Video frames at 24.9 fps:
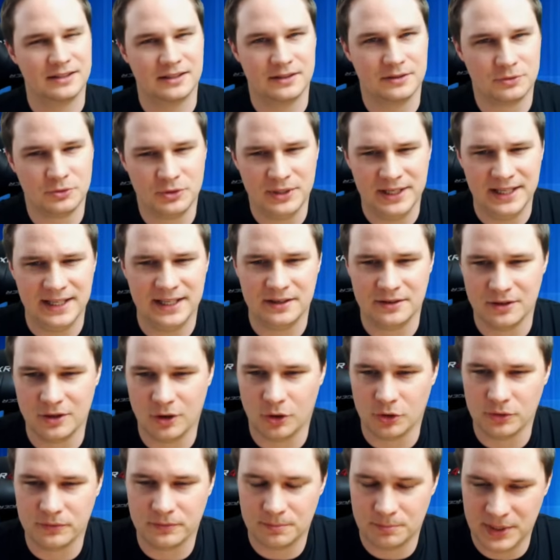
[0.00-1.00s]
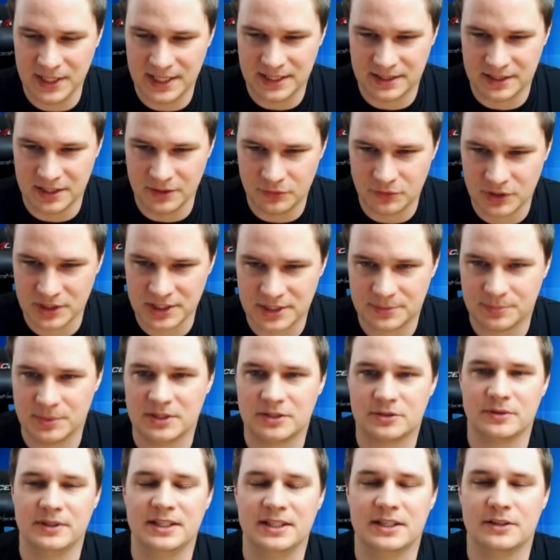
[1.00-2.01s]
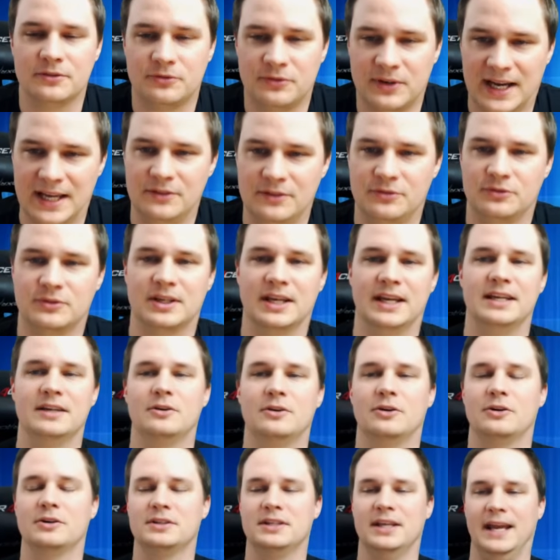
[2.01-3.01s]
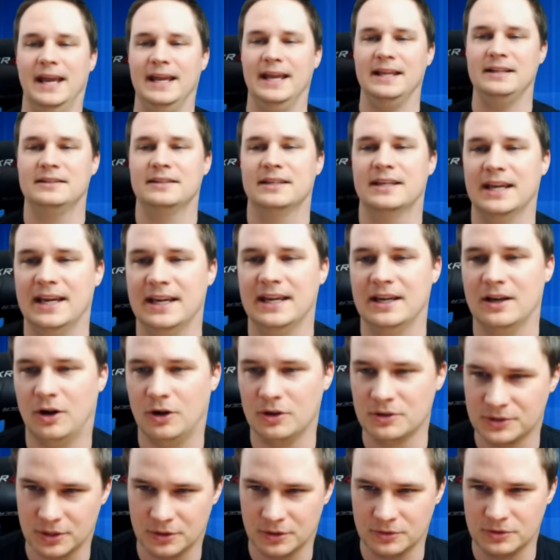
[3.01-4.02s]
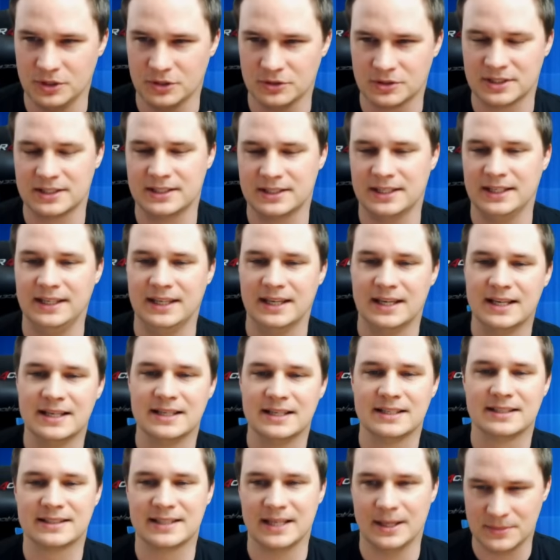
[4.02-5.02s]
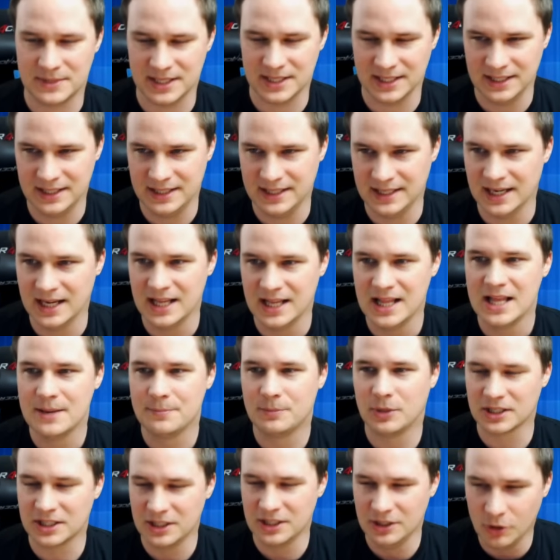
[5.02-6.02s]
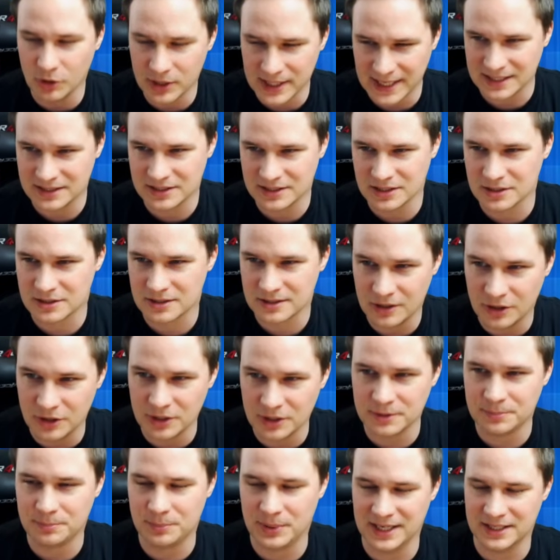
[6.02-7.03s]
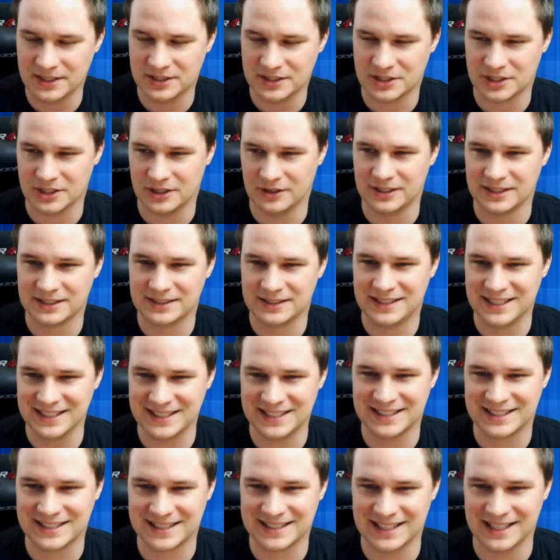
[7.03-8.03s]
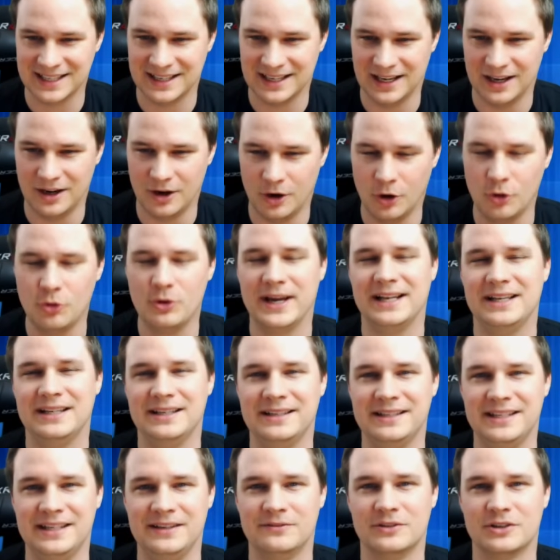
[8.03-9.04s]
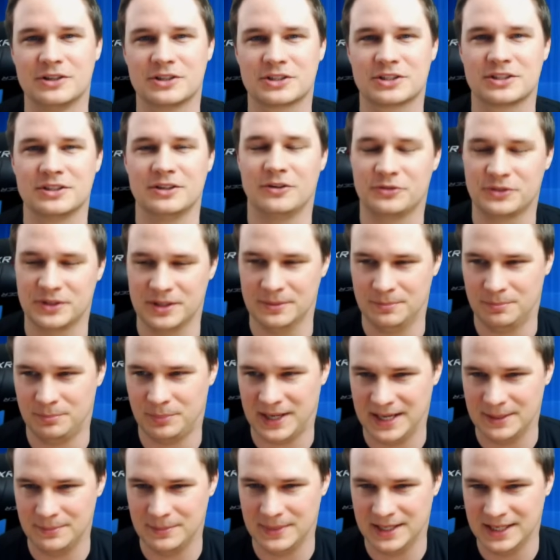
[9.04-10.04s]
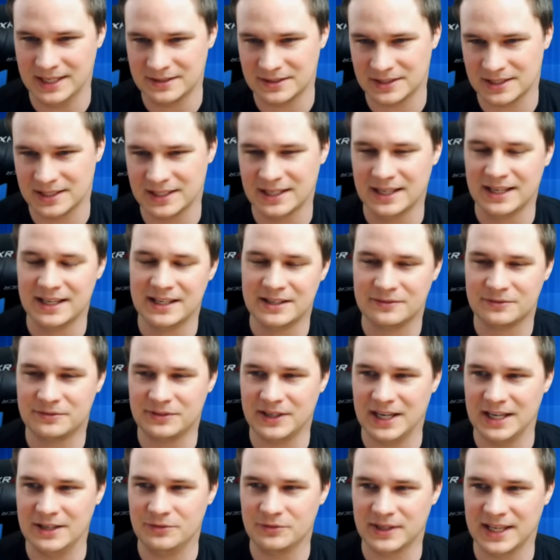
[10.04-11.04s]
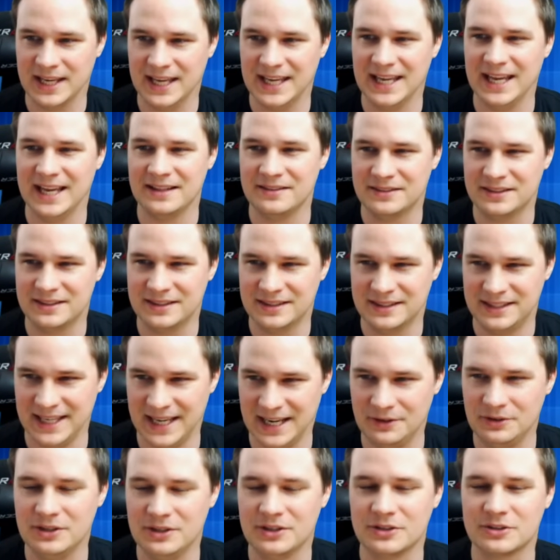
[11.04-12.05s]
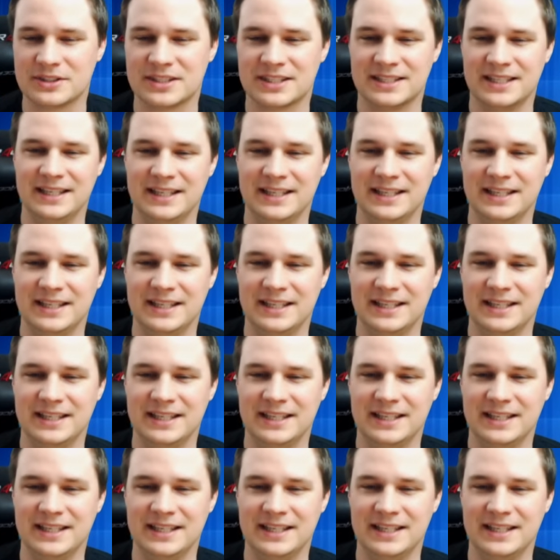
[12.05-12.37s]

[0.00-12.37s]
really no big difference between the 5K or the 8K. Also, you see something here. But look at the third picture. This is the OLED version of the Pimax 5K. And there you see